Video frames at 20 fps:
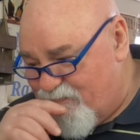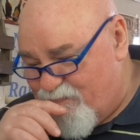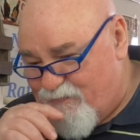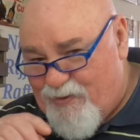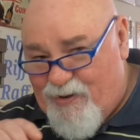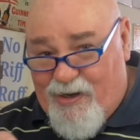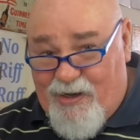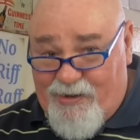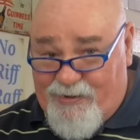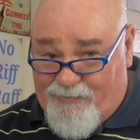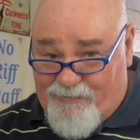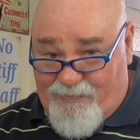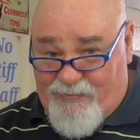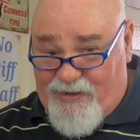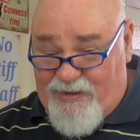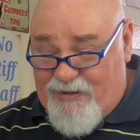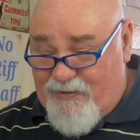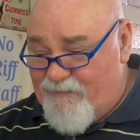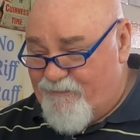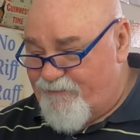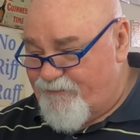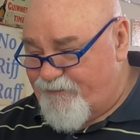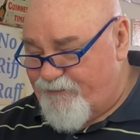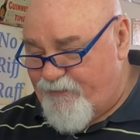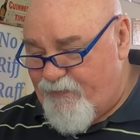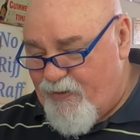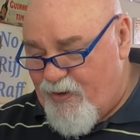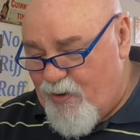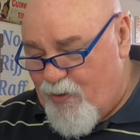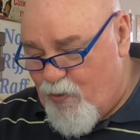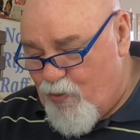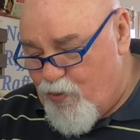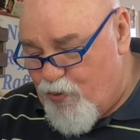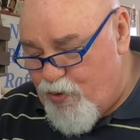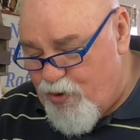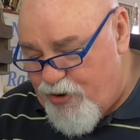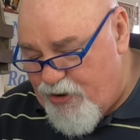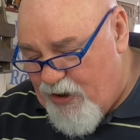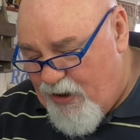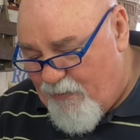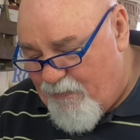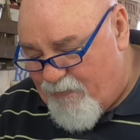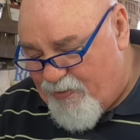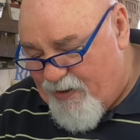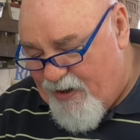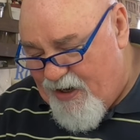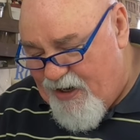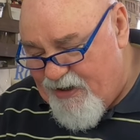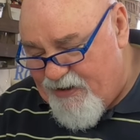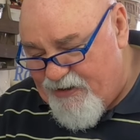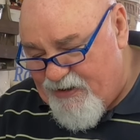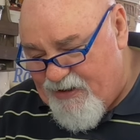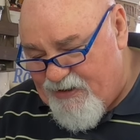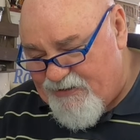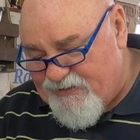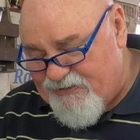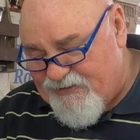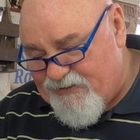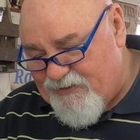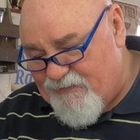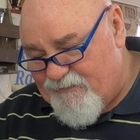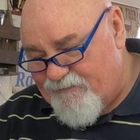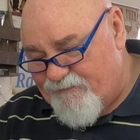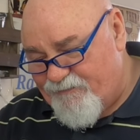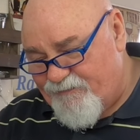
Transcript: Pardon me. Would I buy this